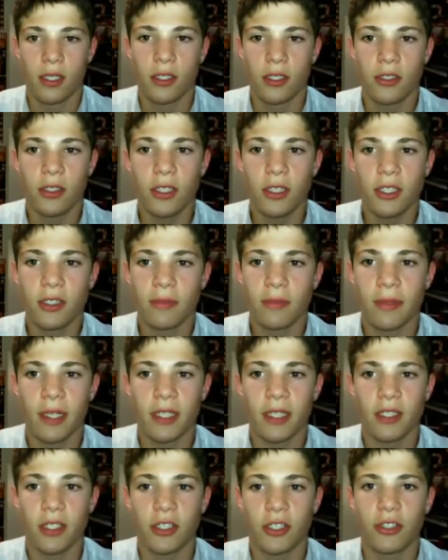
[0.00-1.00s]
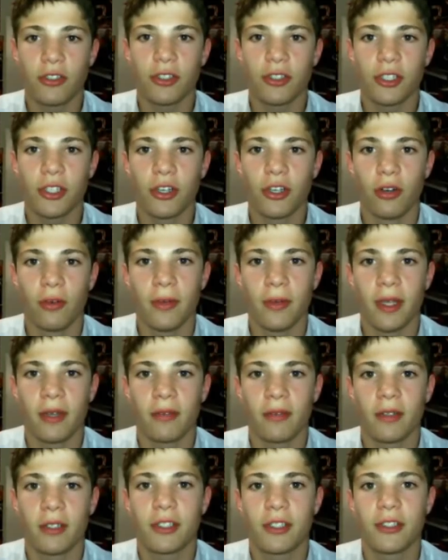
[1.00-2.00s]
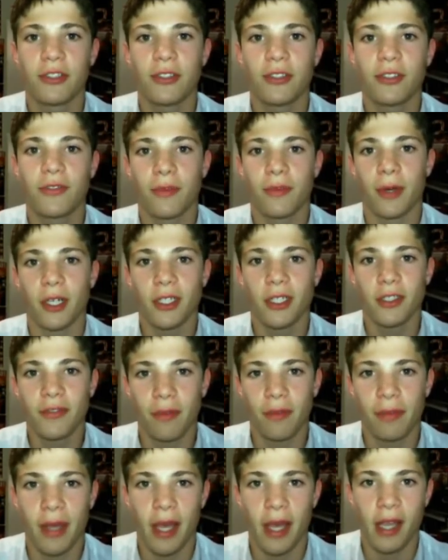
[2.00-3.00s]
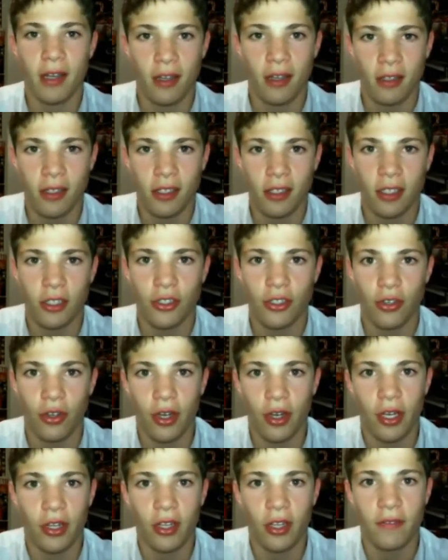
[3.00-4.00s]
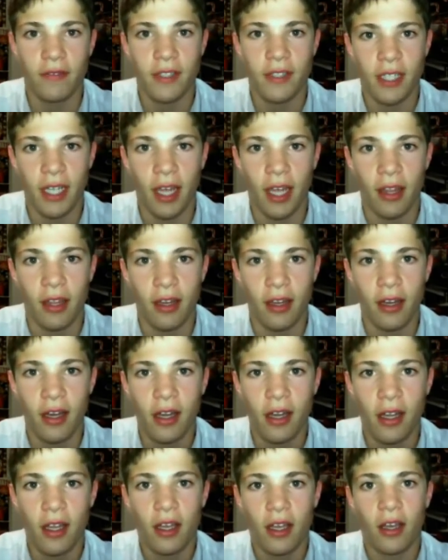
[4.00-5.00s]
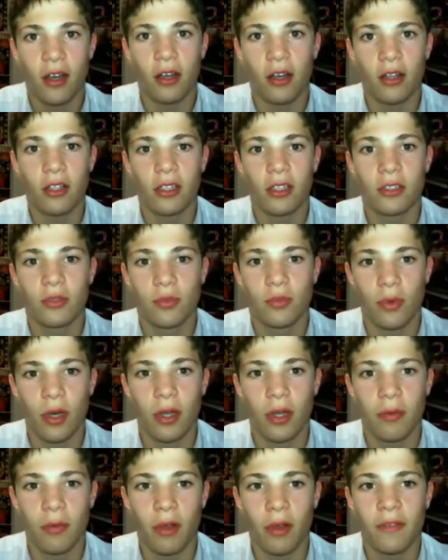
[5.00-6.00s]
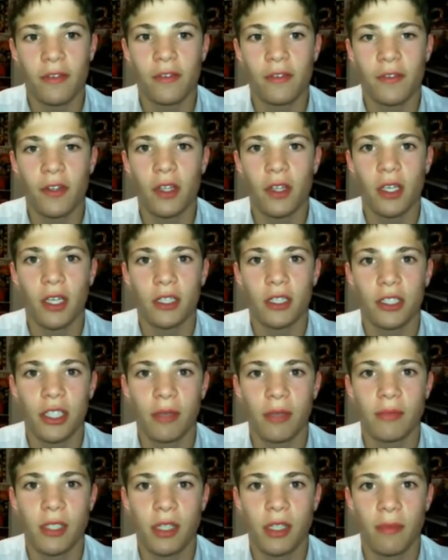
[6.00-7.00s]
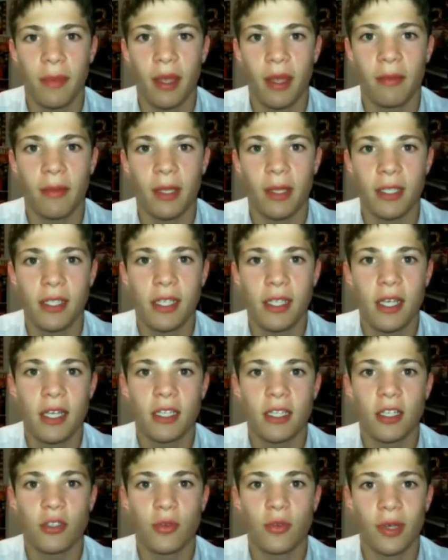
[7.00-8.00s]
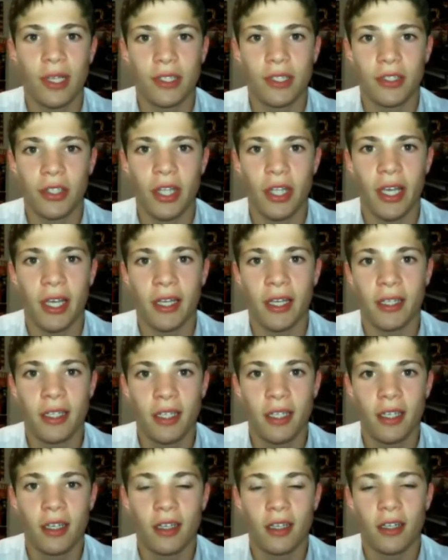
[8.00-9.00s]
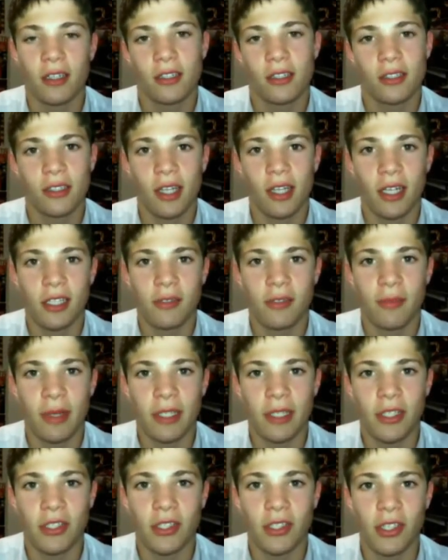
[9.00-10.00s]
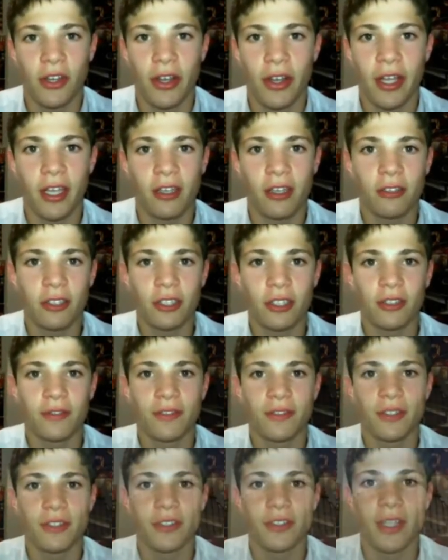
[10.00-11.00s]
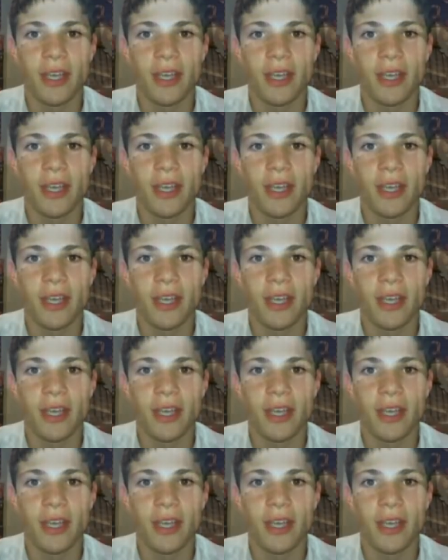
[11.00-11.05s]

Israel to me is a Jewish homeland where Jews from all different backgrounds can join and live together, all as one, while fulfilling Hashem's commandments to dwell in the land. Also, not to mention the great kosher food